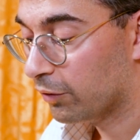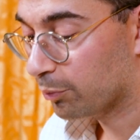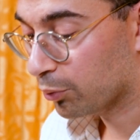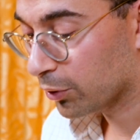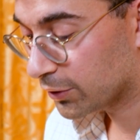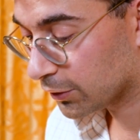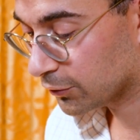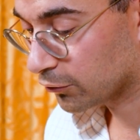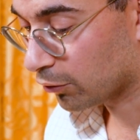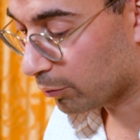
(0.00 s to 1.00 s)
We've
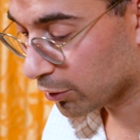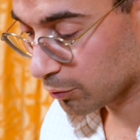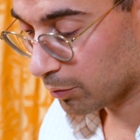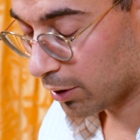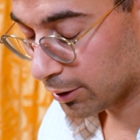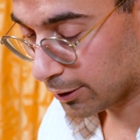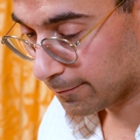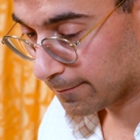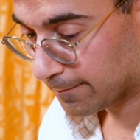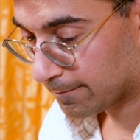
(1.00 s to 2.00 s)
printed so much
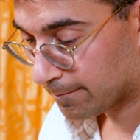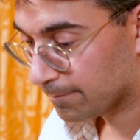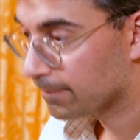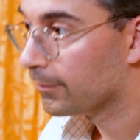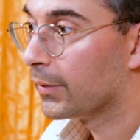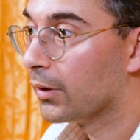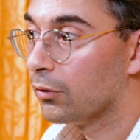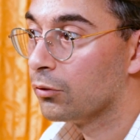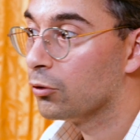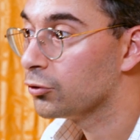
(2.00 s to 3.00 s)
money,
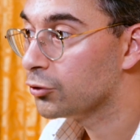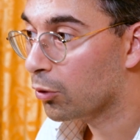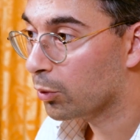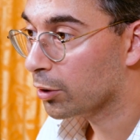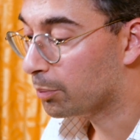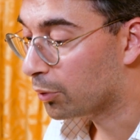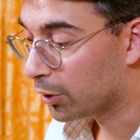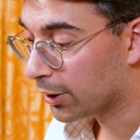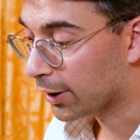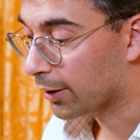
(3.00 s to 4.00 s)
there's nowhere to
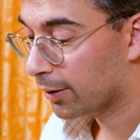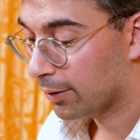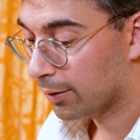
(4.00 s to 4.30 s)
put it.